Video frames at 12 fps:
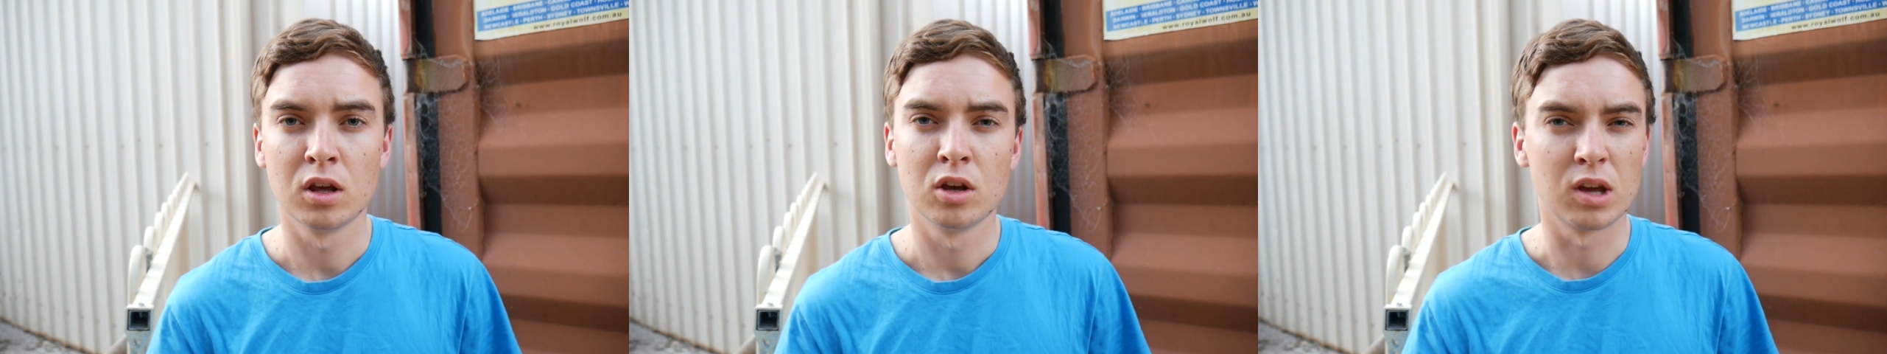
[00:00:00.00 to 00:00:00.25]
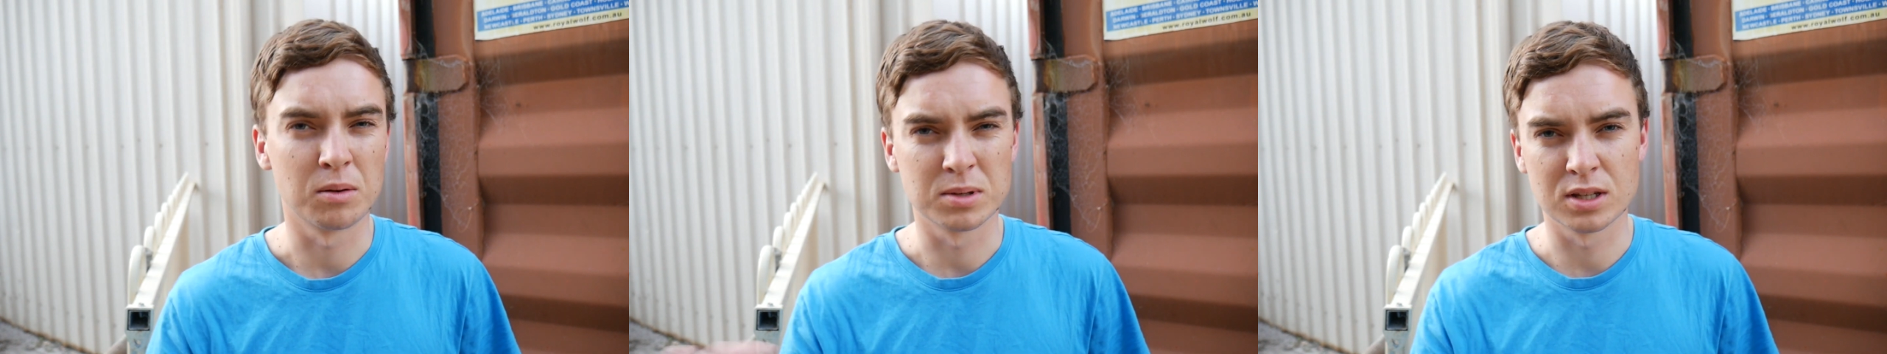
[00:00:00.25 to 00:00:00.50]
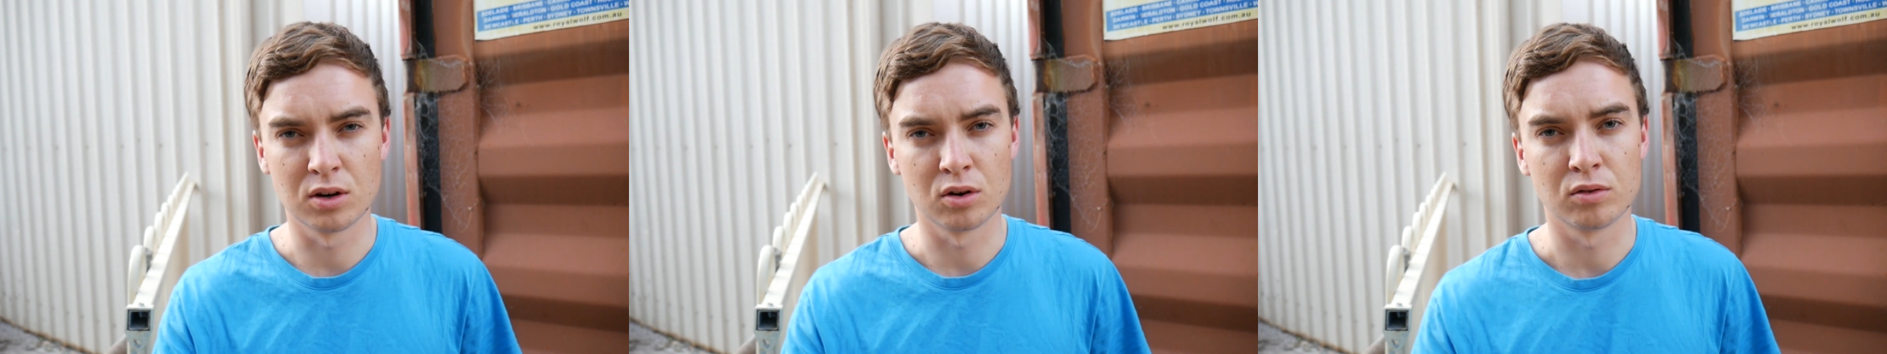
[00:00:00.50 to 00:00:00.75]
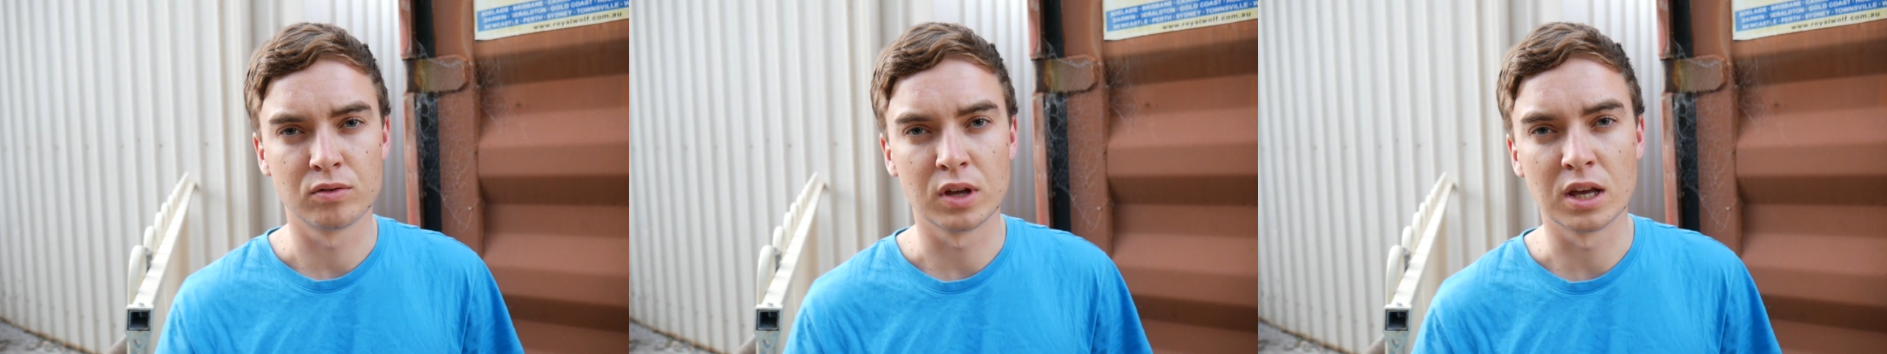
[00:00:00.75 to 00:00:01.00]
You're able to send
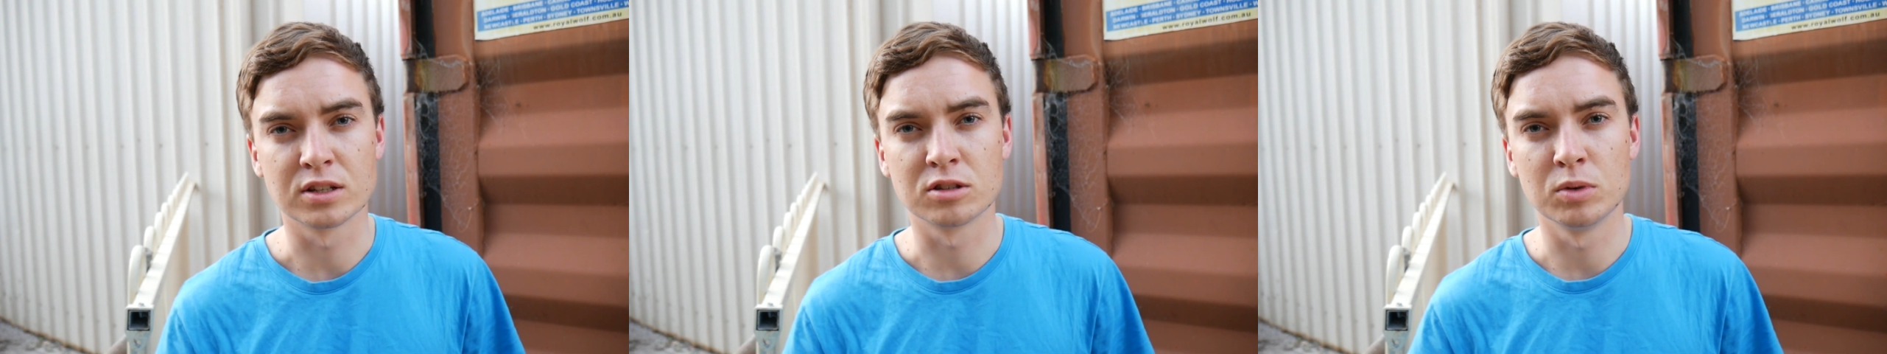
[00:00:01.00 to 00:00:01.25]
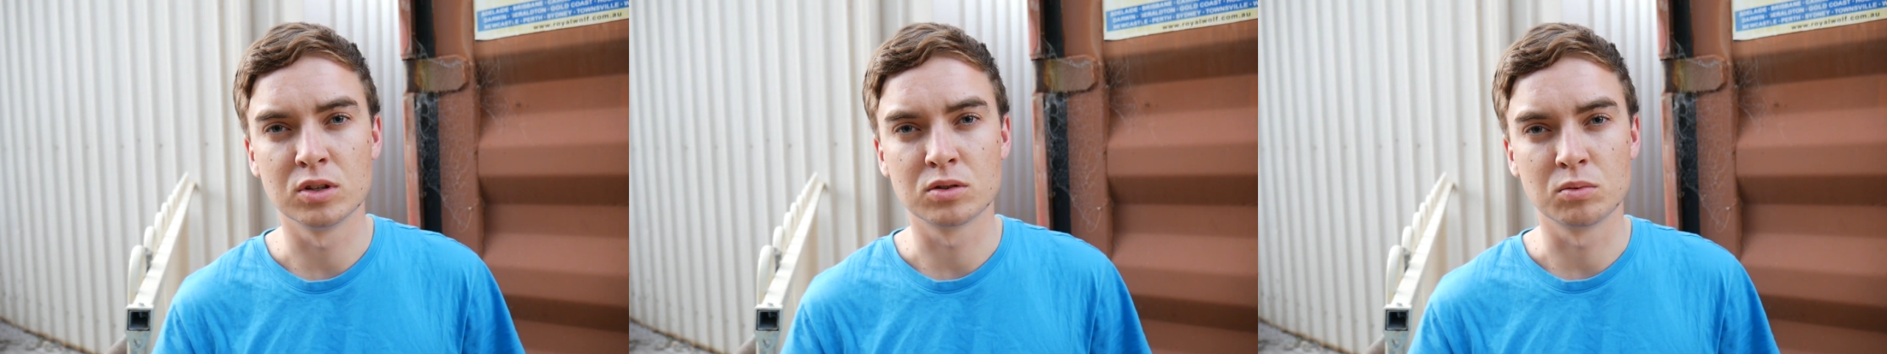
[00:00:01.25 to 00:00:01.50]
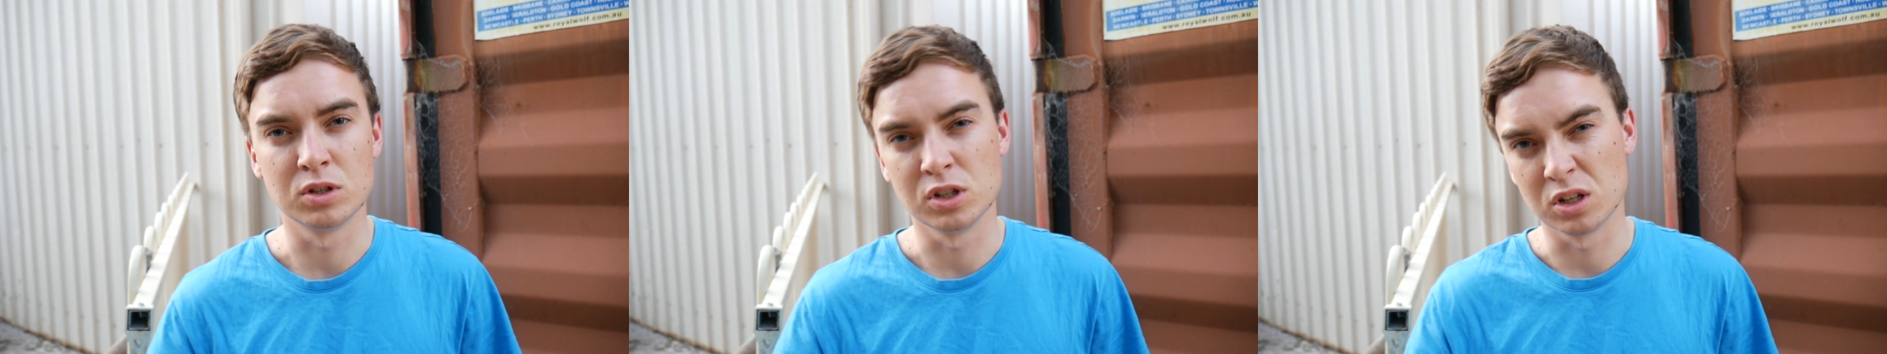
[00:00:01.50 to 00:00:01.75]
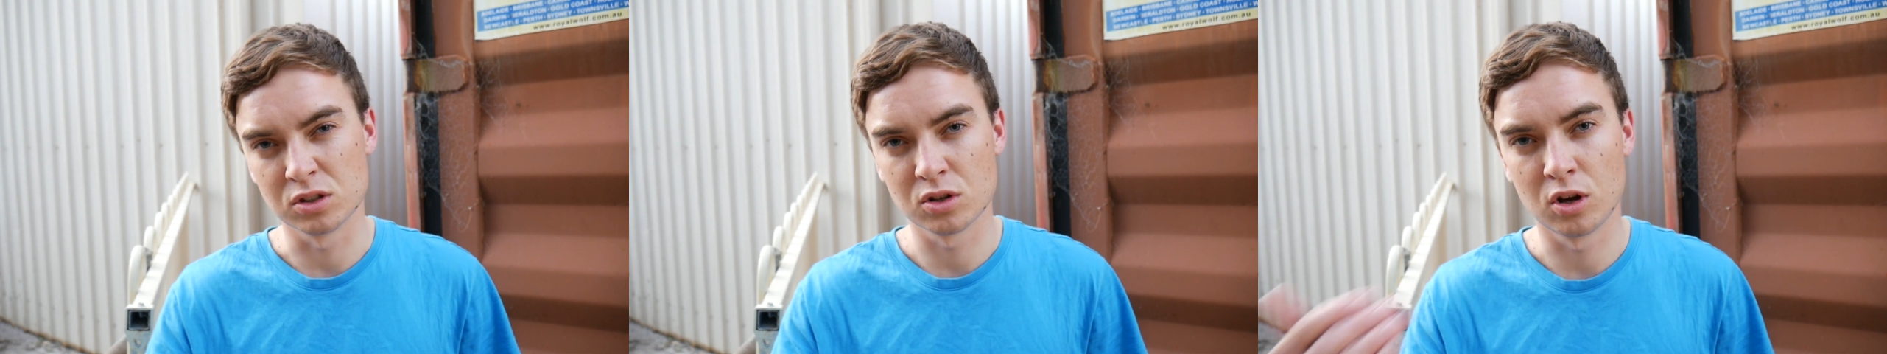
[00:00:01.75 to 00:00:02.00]
off estimates, which you
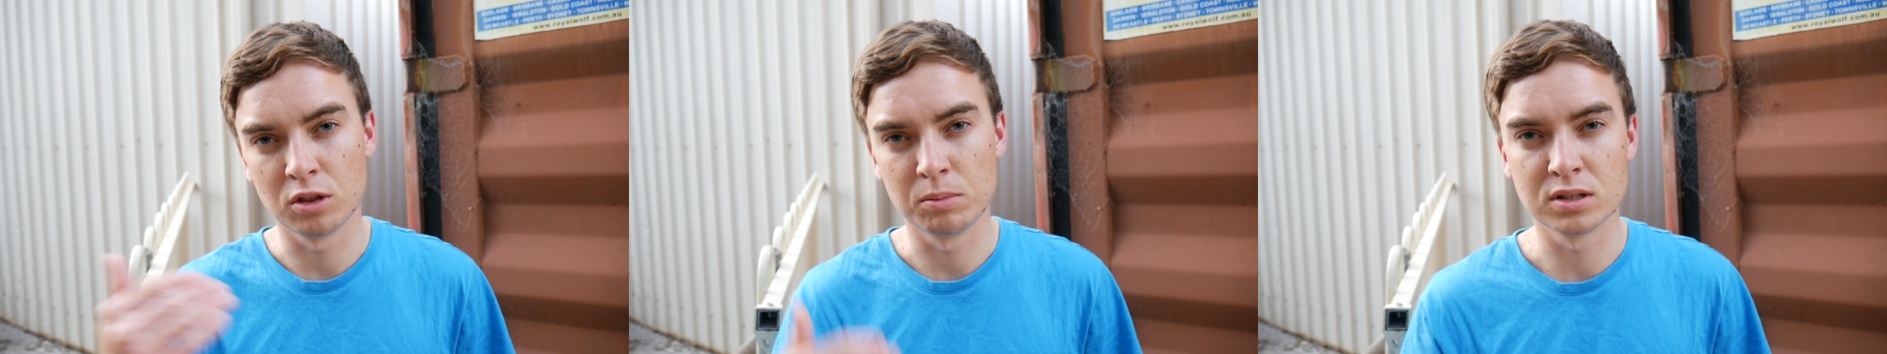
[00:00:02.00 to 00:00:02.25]
can turn them